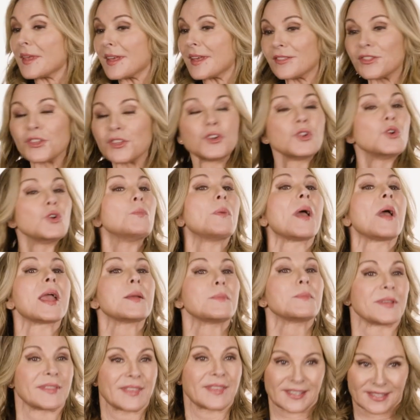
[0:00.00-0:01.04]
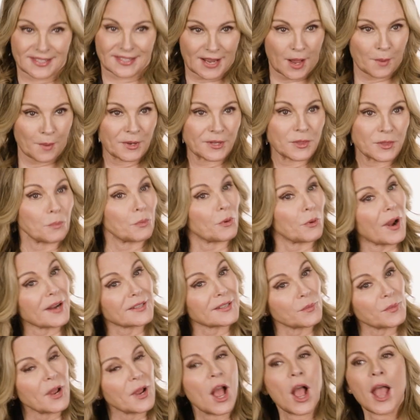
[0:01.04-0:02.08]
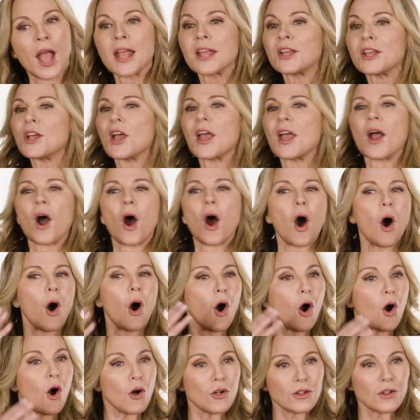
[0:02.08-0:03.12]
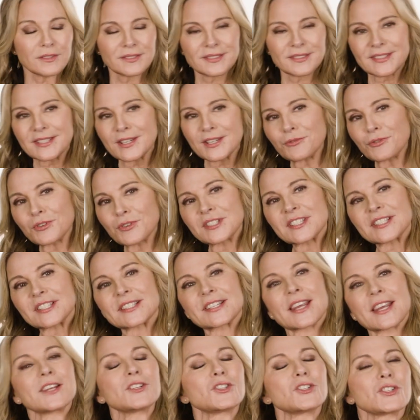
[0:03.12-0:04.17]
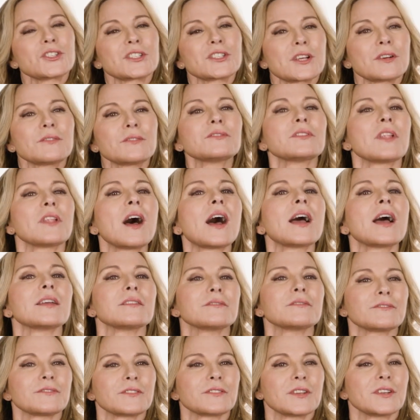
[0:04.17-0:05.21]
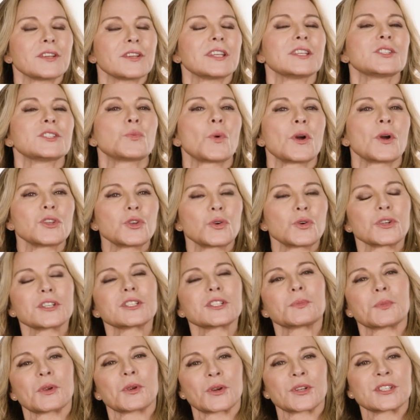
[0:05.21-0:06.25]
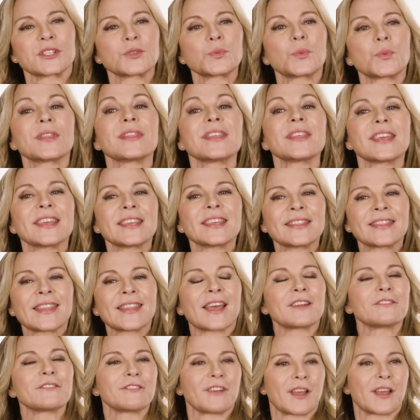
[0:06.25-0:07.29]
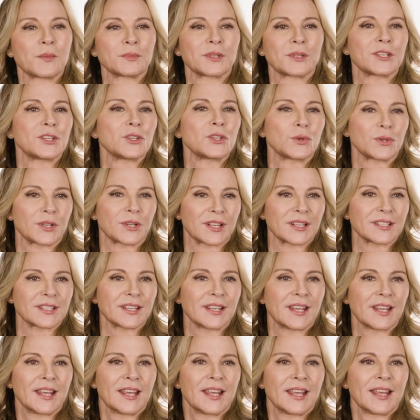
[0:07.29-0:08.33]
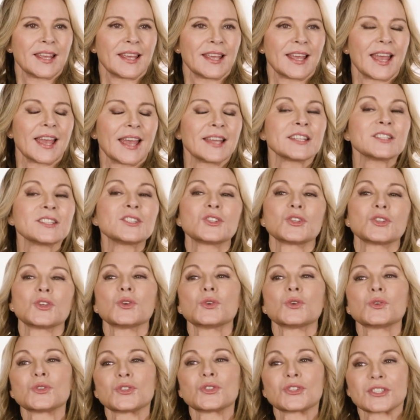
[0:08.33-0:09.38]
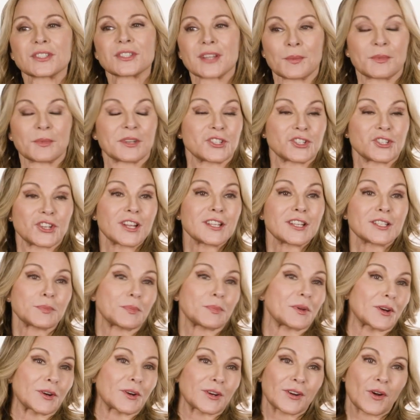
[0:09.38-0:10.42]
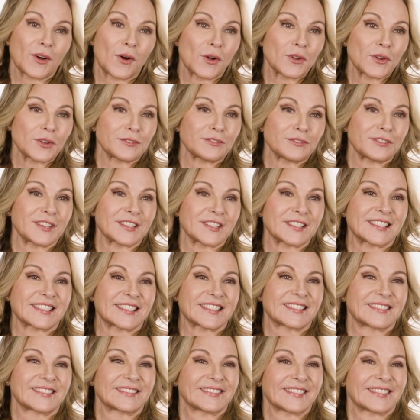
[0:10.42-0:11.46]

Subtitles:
the new baby that's coming, the pregnant, all different stages of life is what you experience within that family unit. And it's used, I mean, Shakespeare, all of his